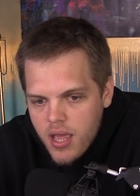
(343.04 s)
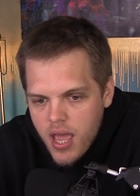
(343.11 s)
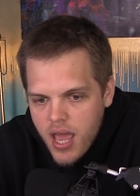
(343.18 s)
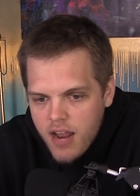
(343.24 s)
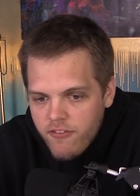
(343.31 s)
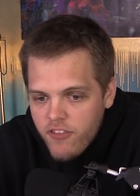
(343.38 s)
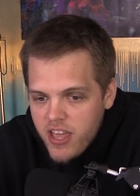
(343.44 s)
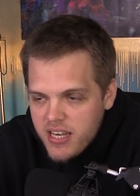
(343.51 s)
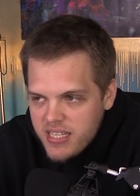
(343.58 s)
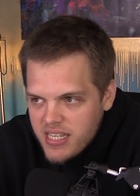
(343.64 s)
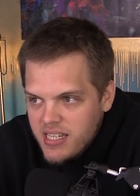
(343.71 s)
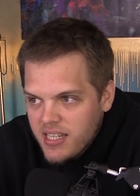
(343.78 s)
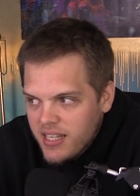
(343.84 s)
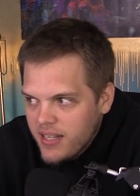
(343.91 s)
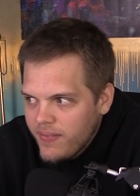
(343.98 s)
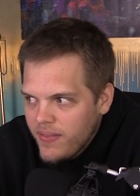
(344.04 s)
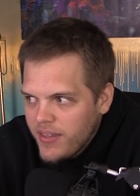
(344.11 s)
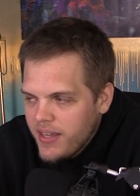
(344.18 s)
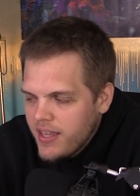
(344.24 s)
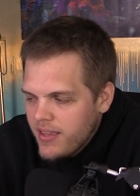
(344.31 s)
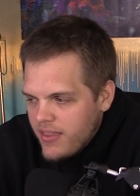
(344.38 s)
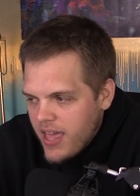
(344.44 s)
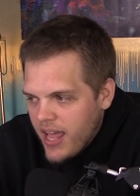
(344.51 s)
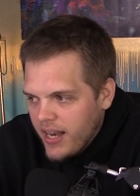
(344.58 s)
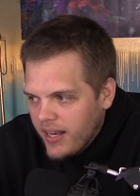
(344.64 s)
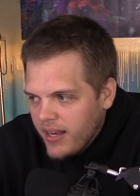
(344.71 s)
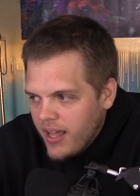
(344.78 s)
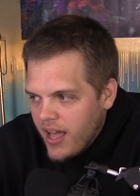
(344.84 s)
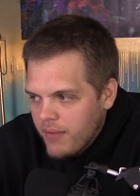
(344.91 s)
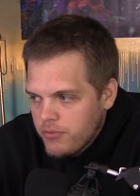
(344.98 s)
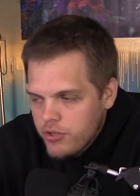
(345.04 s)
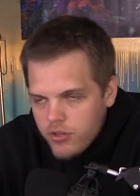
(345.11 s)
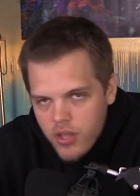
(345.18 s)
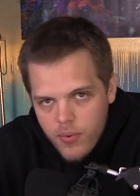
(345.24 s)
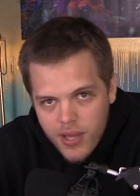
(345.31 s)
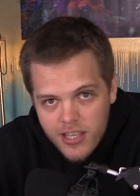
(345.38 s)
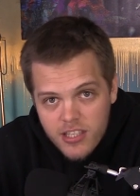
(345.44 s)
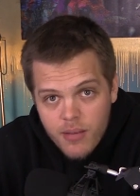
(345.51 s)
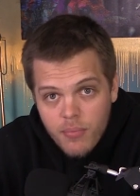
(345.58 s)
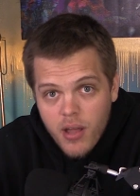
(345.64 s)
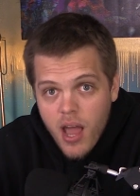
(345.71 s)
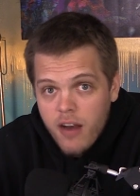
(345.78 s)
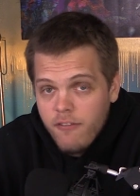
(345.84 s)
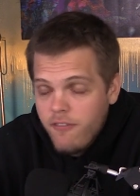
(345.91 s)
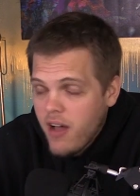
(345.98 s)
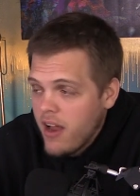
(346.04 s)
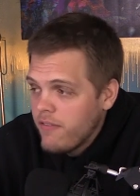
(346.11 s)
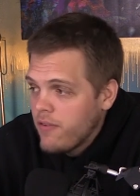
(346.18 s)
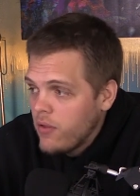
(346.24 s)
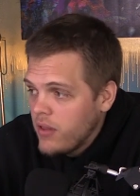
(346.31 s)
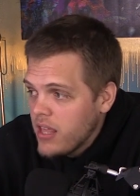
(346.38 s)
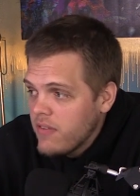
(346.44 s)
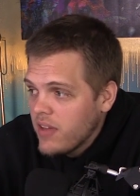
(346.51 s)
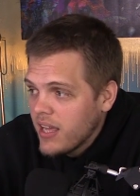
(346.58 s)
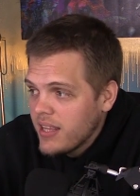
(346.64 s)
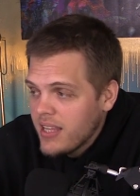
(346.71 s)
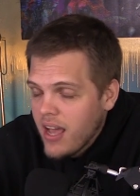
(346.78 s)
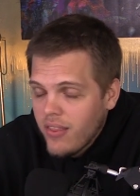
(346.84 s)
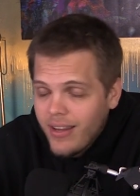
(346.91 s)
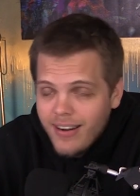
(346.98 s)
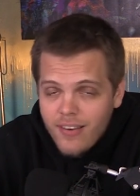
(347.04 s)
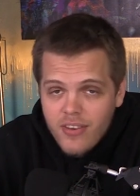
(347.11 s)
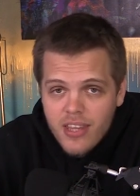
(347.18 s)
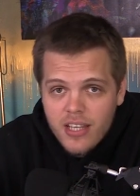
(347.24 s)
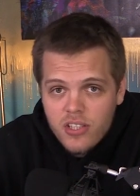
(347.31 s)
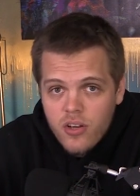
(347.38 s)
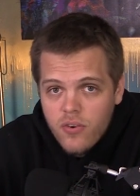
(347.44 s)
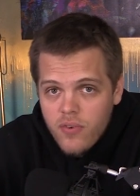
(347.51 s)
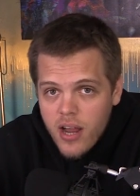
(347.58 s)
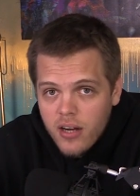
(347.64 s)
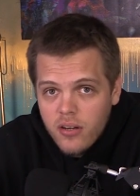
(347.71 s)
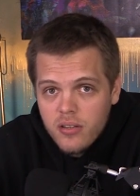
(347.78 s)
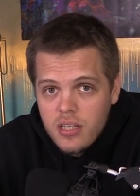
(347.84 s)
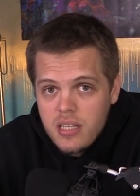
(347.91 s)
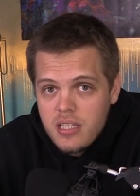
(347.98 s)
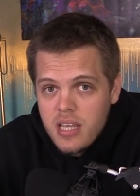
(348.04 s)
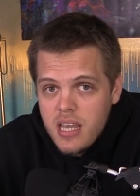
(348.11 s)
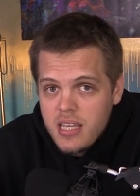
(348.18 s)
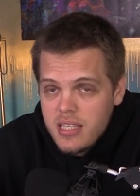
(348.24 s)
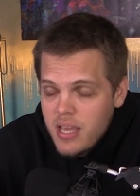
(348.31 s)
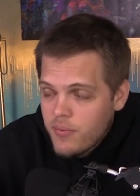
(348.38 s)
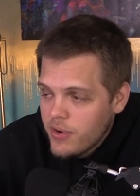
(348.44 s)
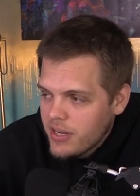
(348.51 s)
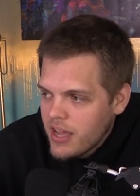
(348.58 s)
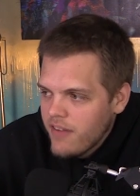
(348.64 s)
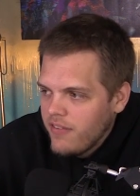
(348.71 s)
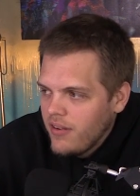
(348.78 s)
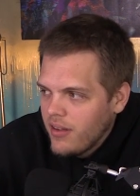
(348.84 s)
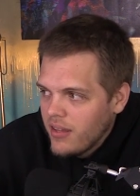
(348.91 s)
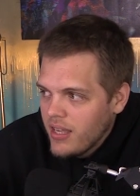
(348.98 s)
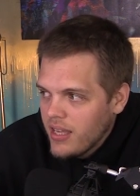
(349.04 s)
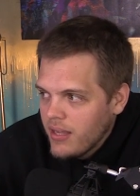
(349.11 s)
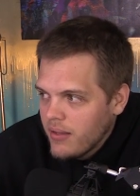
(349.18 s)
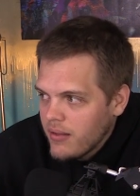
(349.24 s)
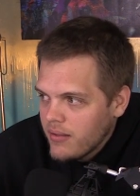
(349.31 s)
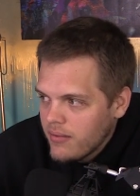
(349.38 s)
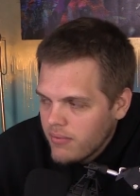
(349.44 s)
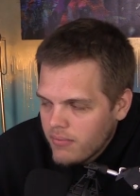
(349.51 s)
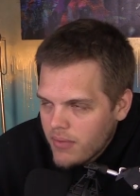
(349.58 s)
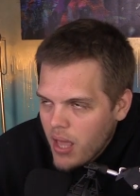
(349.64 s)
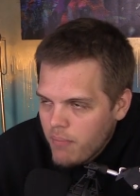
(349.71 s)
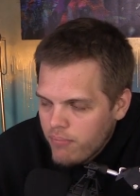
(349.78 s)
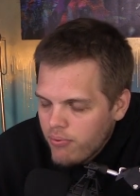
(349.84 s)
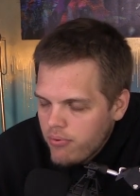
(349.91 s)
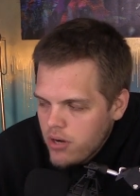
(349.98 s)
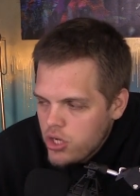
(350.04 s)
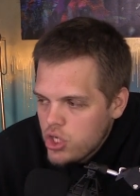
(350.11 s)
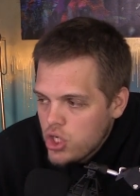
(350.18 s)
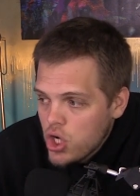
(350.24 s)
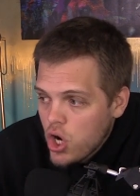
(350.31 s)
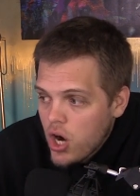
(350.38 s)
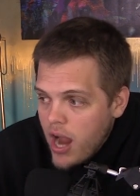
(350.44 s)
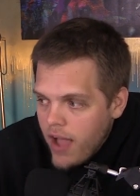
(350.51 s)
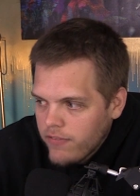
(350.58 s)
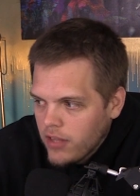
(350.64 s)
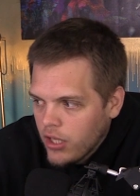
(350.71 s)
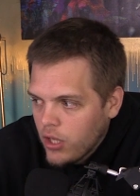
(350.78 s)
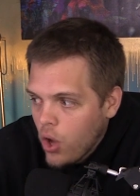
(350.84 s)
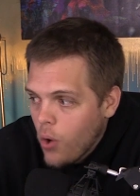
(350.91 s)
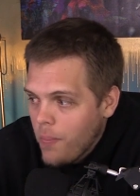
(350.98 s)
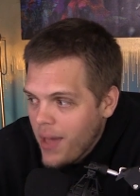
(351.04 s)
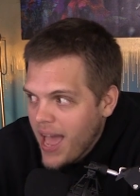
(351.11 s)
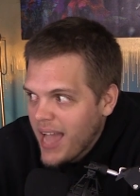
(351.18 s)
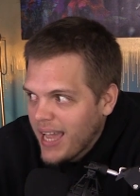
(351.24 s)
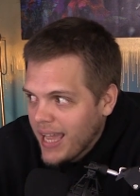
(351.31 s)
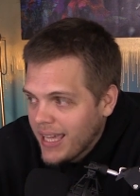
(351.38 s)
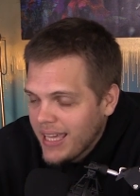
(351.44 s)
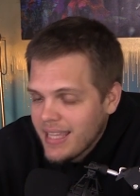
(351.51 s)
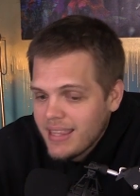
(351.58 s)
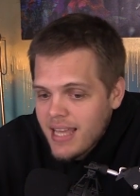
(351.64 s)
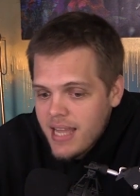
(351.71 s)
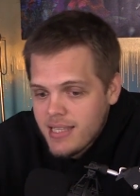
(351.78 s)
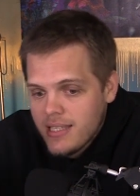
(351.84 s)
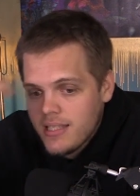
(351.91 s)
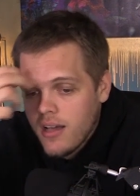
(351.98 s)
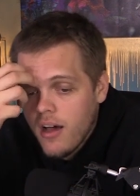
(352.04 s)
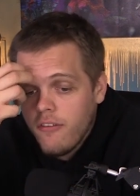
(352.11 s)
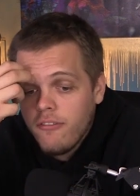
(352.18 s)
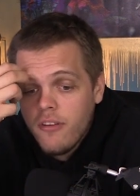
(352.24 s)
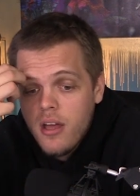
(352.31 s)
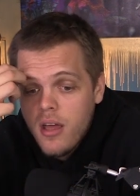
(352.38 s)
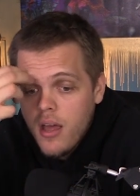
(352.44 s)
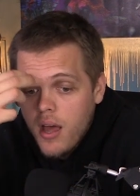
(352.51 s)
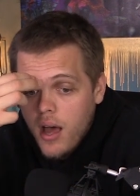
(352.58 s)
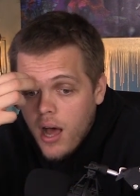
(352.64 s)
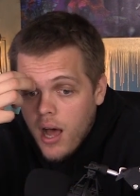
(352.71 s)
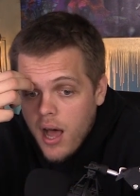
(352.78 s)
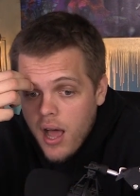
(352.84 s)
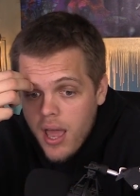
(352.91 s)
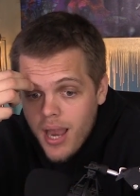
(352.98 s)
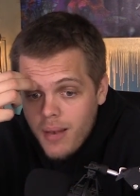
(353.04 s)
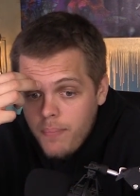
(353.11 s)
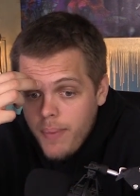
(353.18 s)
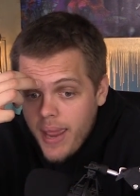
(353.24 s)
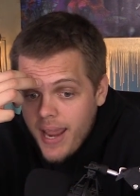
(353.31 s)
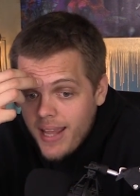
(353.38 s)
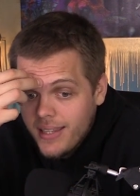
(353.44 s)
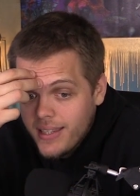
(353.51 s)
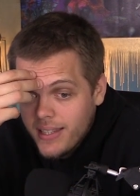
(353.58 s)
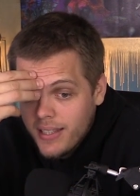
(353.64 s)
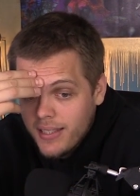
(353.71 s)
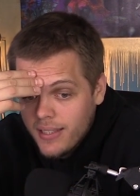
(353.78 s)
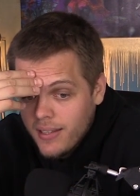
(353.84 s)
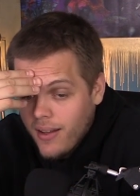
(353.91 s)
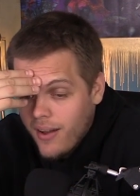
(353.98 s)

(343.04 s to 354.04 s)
And if they didn't, then I'm sure they would get some kind of fine for leaving it down there. Everything's on record these days. They would definitely, I'm pretty sure, have to go back and get that stuff and pay the